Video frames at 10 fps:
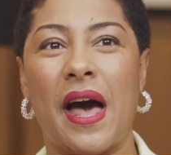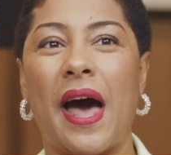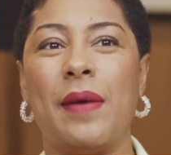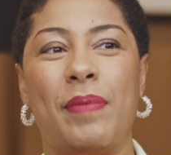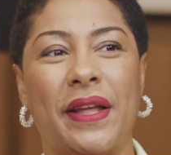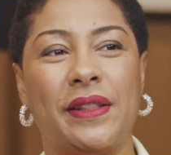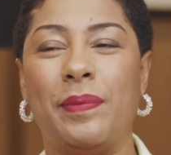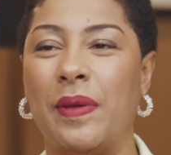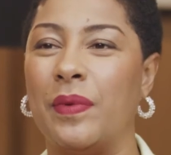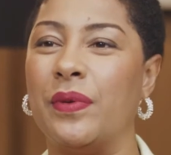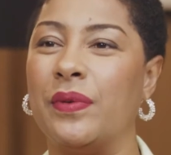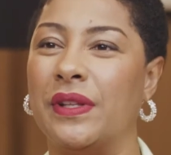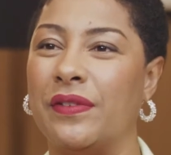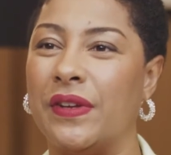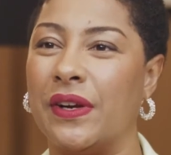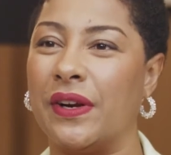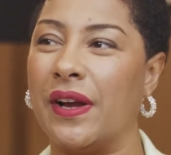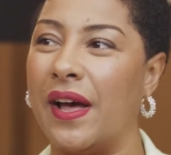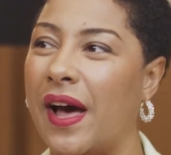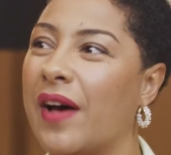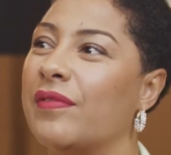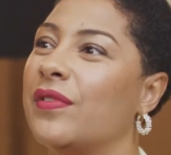I bet the people who live here have